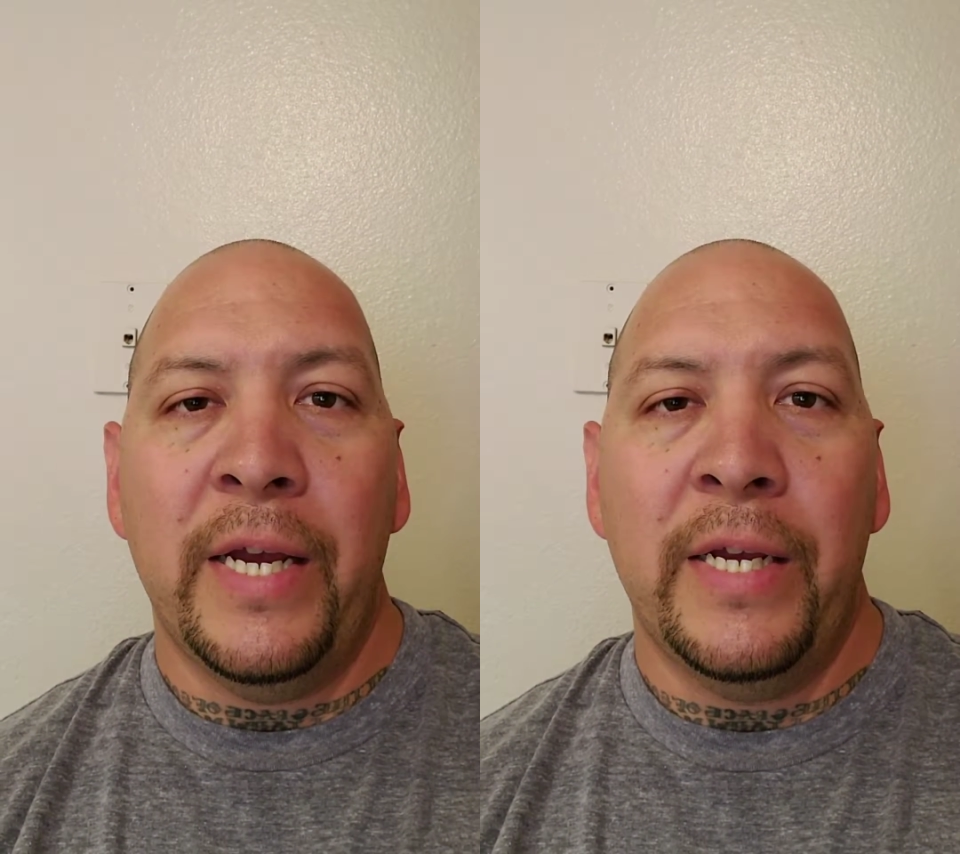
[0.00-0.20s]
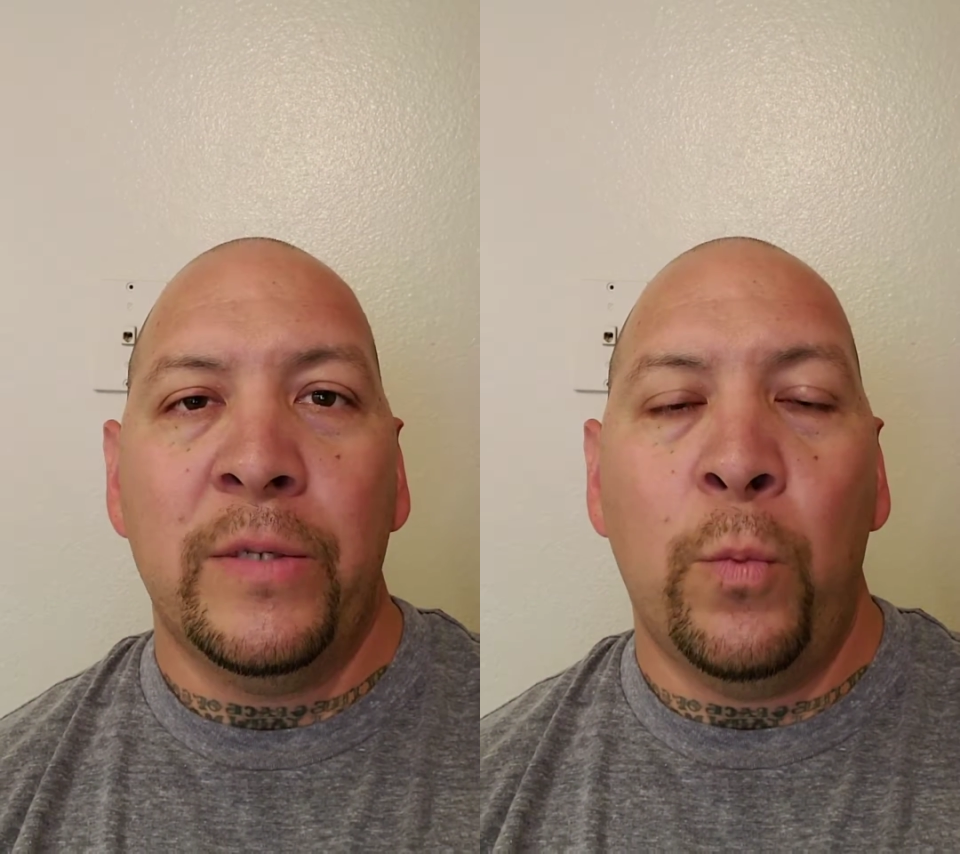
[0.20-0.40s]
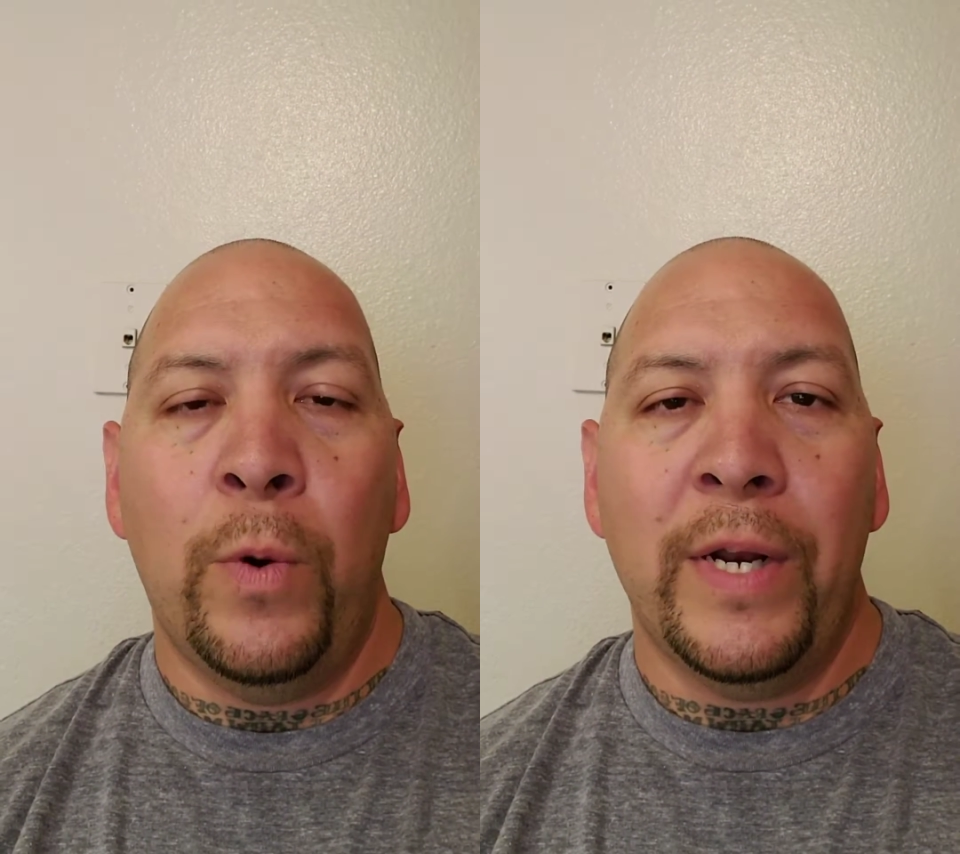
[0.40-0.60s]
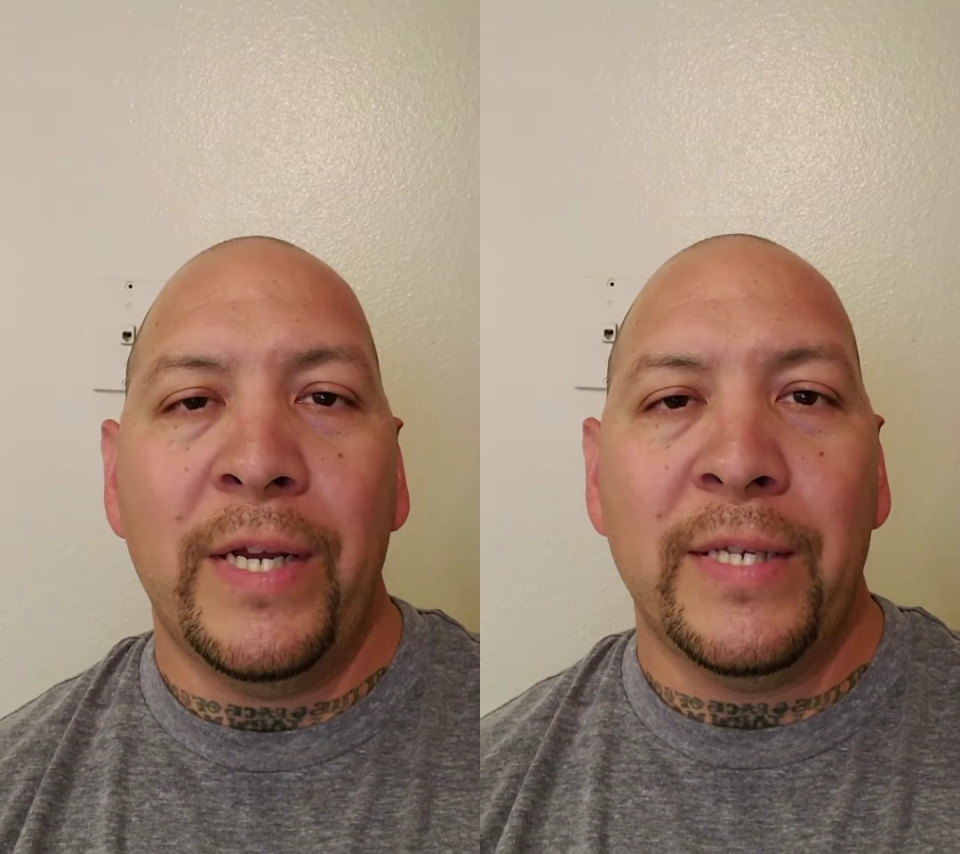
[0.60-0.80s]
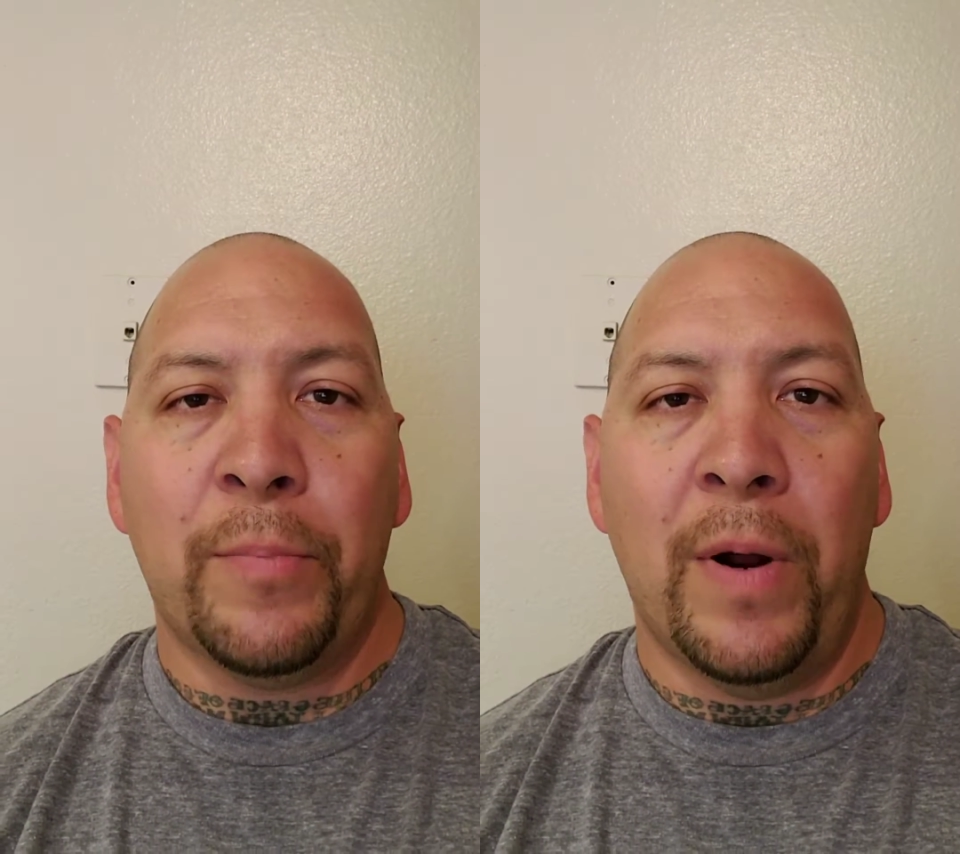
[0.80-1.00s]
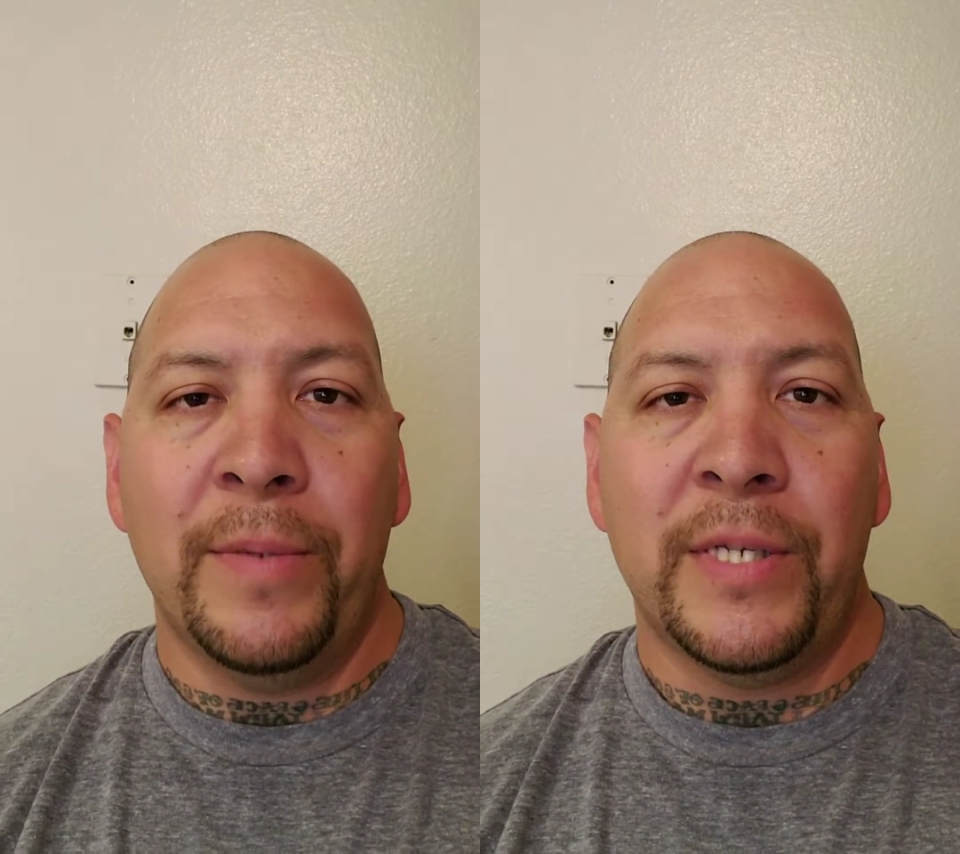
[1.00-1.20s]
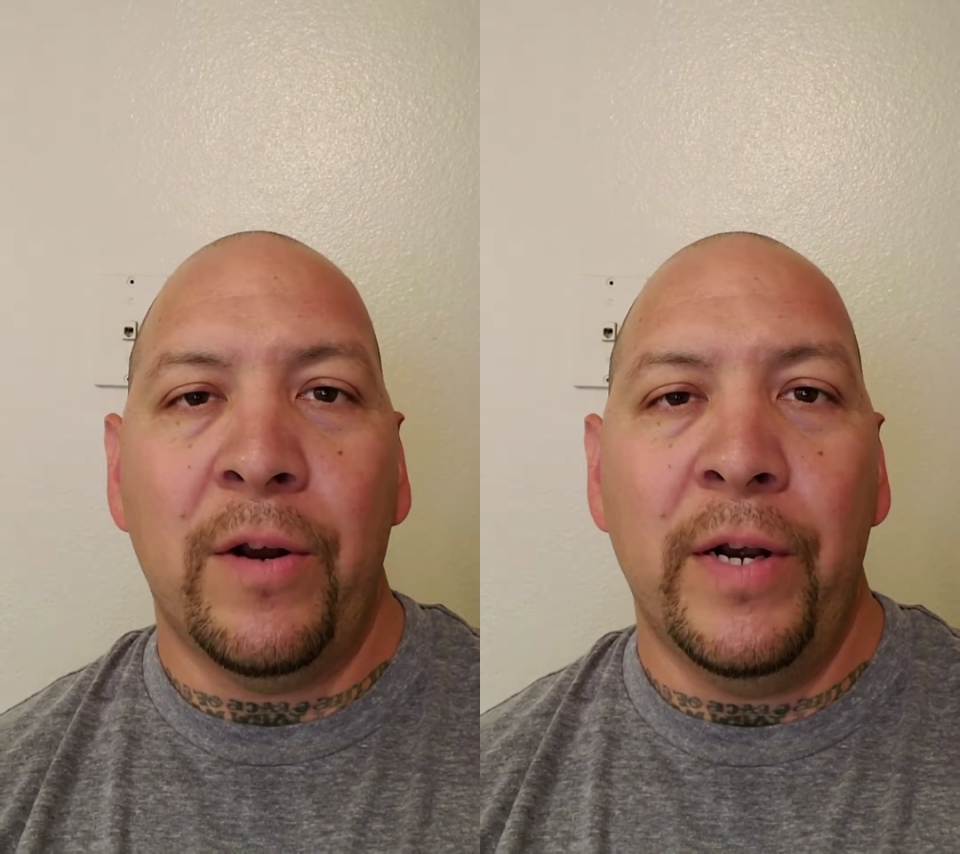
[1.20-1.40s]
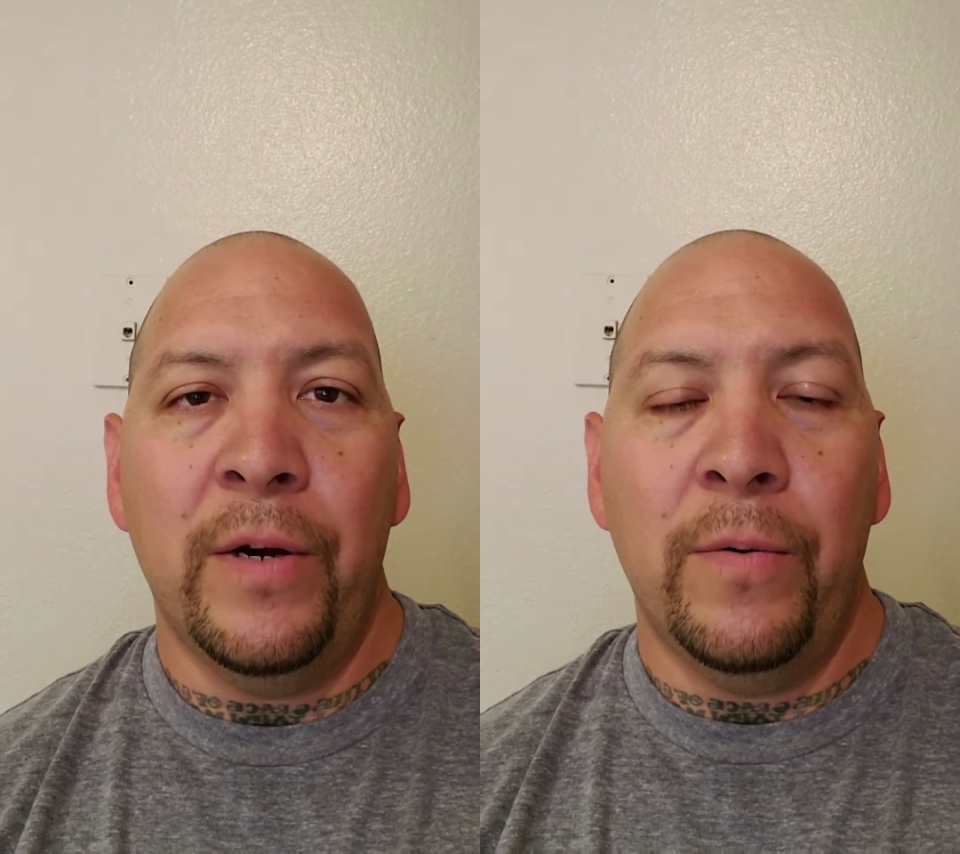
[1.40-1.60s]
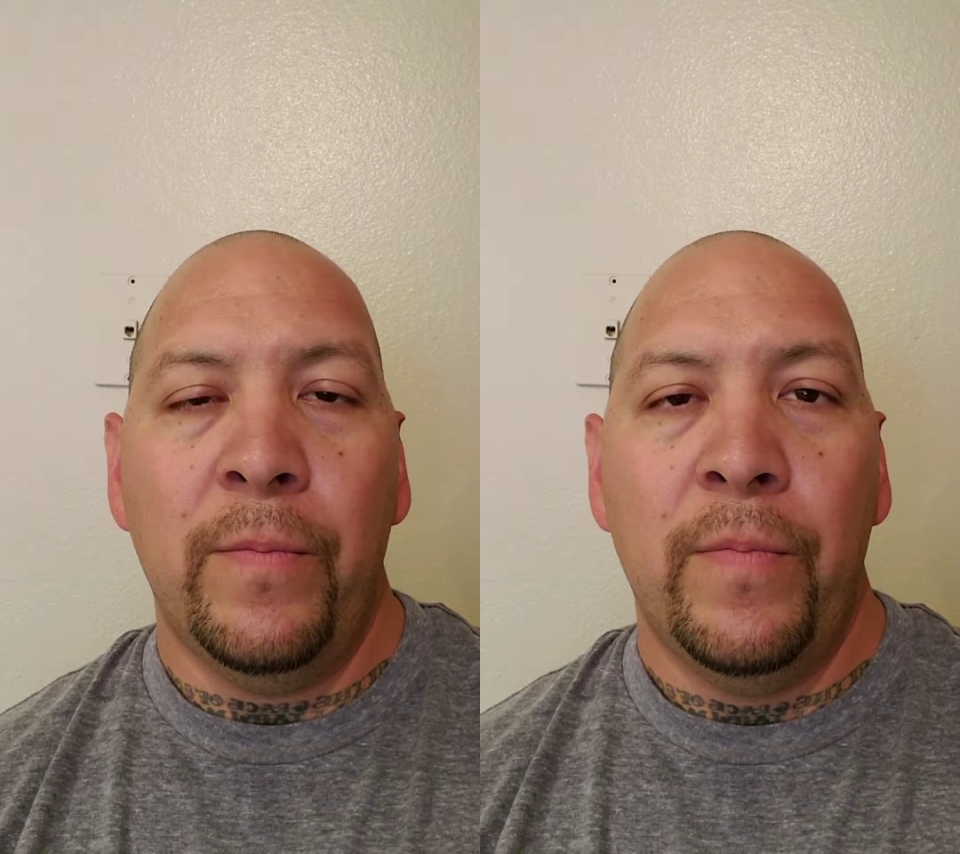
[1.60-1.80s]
is what is a promissory note.